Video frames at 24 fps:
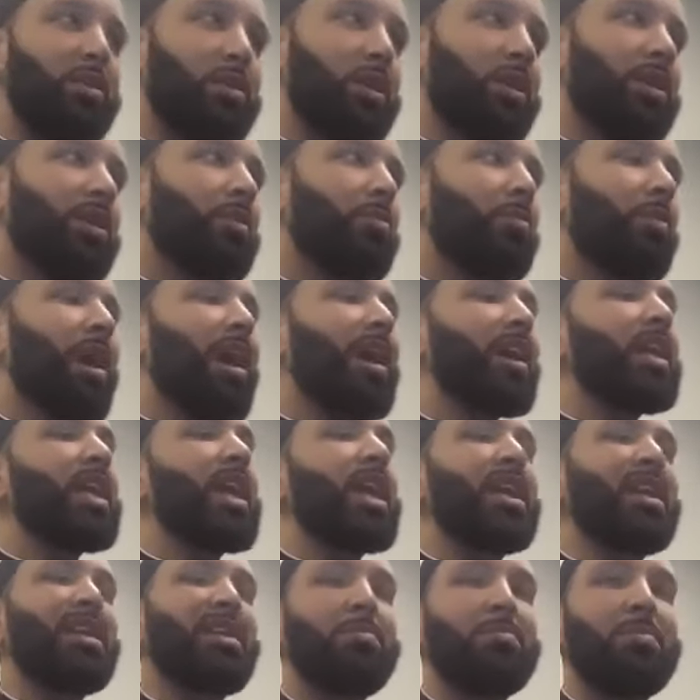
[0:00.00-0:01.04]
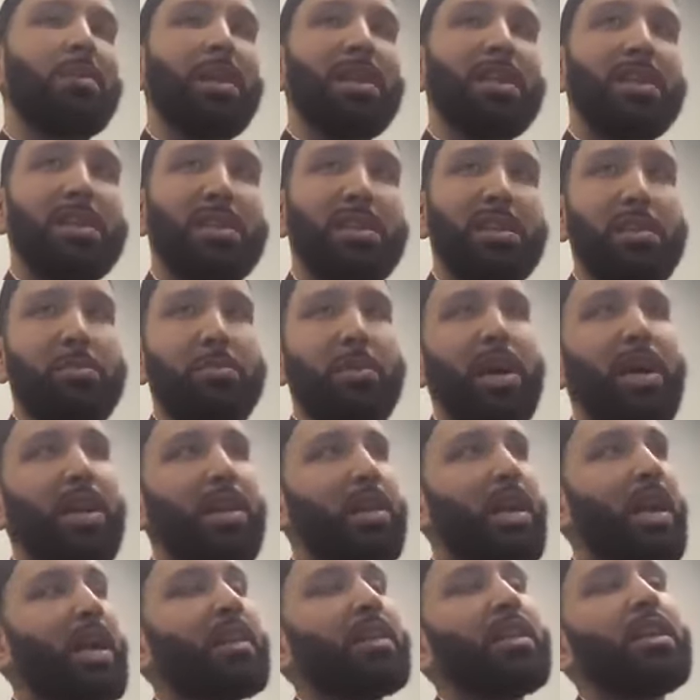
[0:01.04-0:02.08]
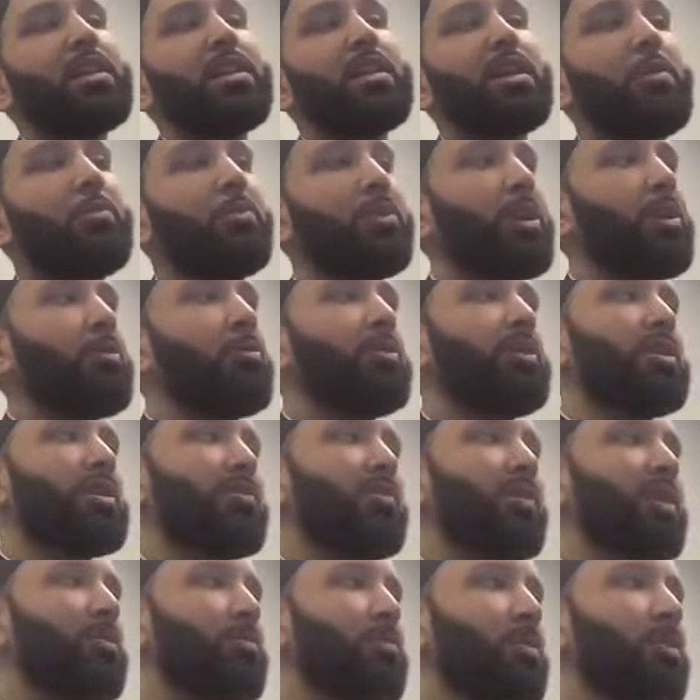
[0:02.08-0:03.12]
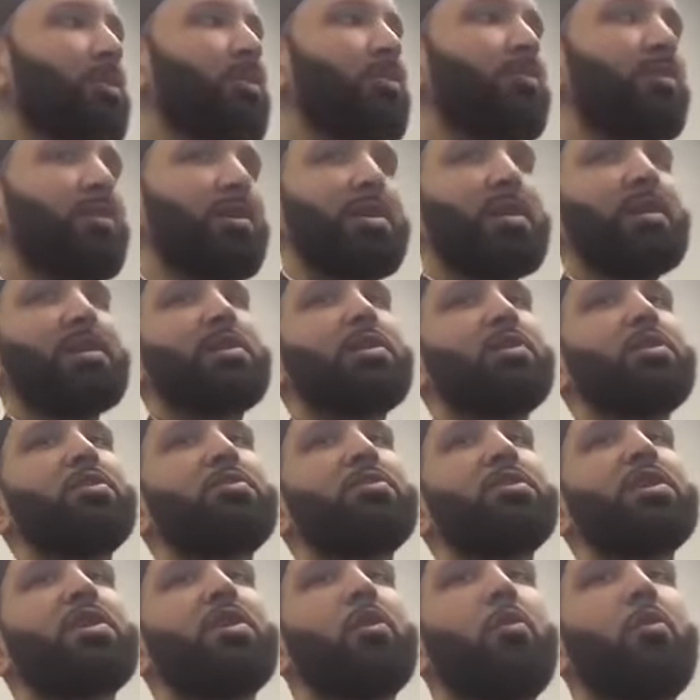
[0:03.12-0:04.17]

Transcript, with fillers: took the body and he places the body, the hadith in Abu Dawood is very beautiful because it shows you